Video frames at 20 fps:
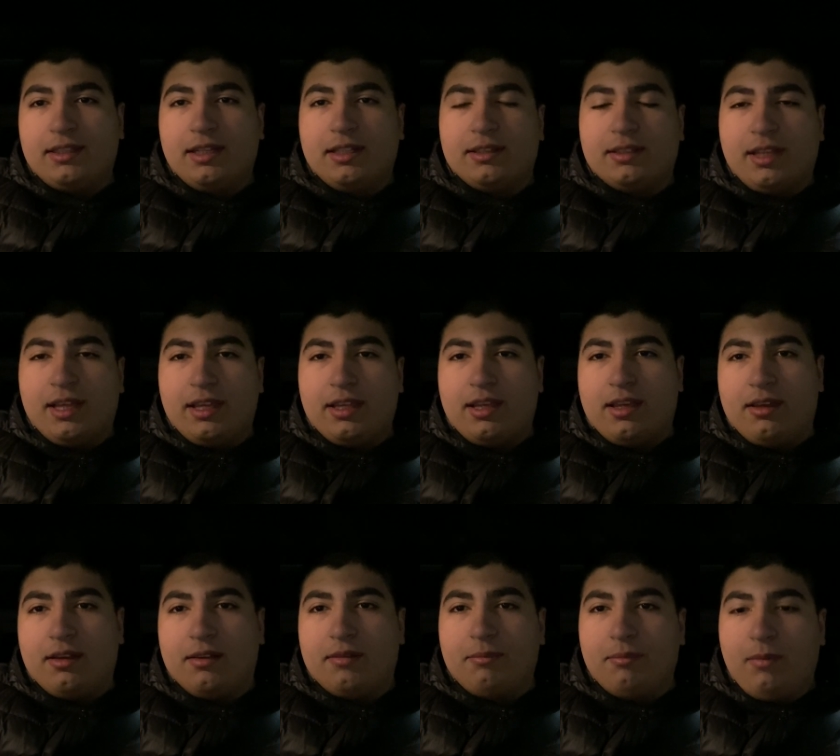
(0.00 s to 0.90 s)
and
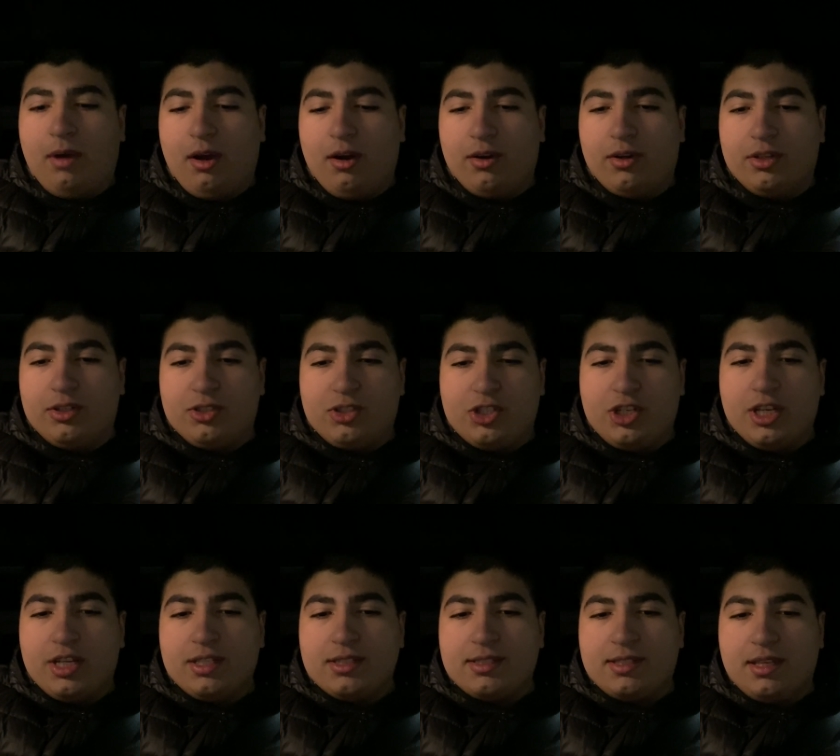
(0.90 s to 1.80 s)
taking our
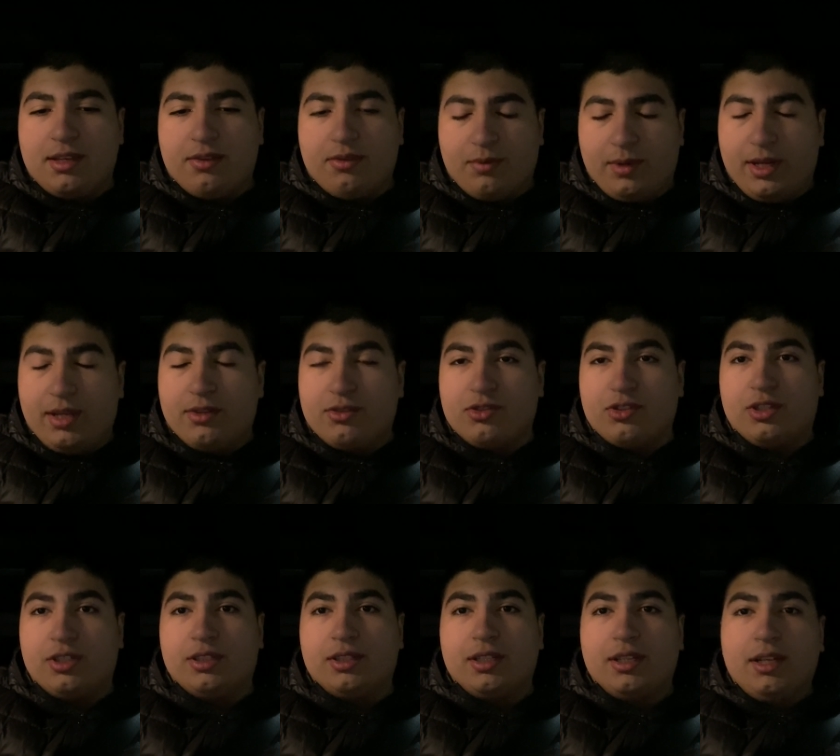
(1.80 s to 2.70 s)
GLC
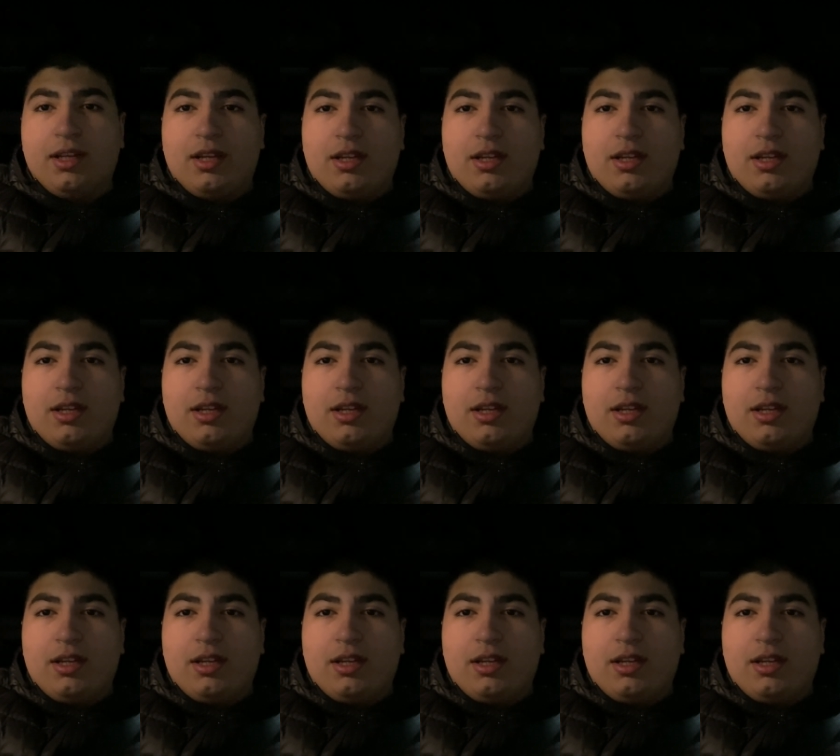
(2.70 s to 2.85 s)
300